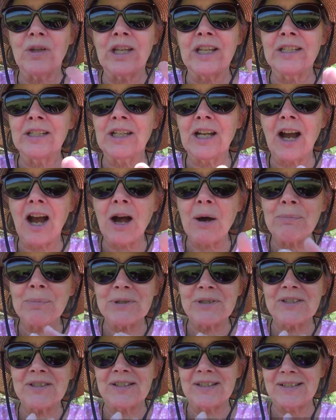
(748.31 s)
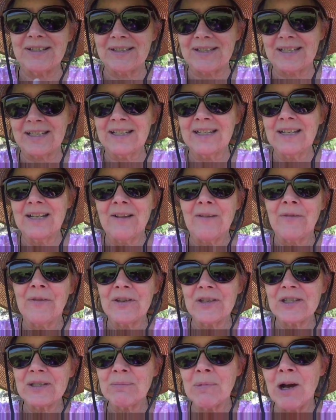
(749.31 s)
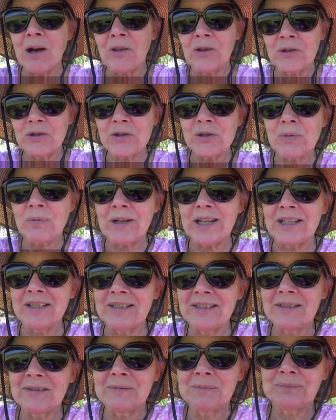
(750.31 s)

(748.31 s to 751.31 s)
encompasses the smaller twin.